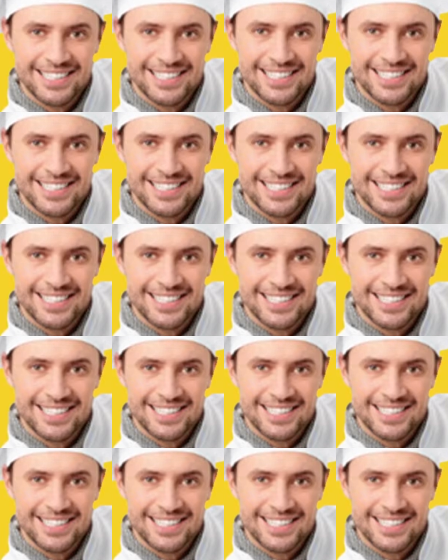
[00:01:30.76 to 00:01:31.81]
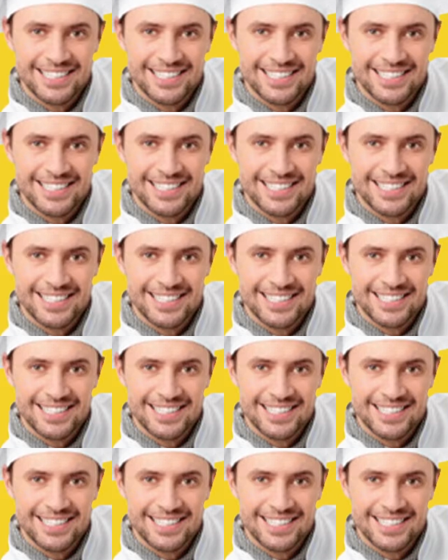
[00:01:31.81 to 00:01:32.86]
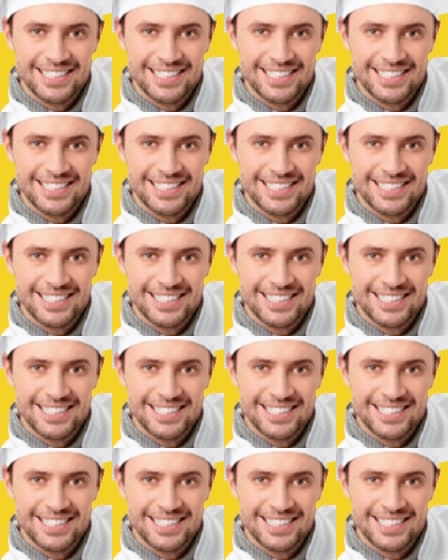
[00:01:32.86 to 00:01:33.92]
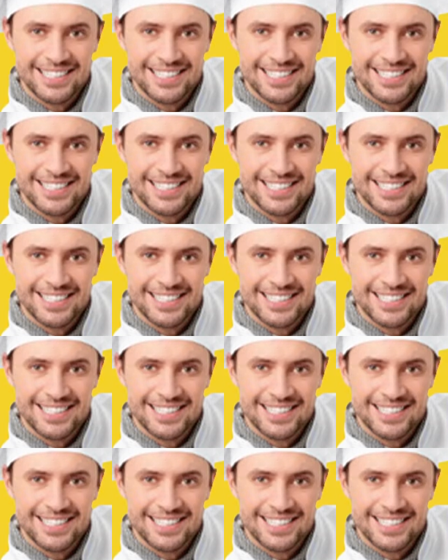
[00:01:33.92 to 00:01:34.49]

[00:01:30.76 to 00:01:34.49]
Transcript: The person shown says nothing.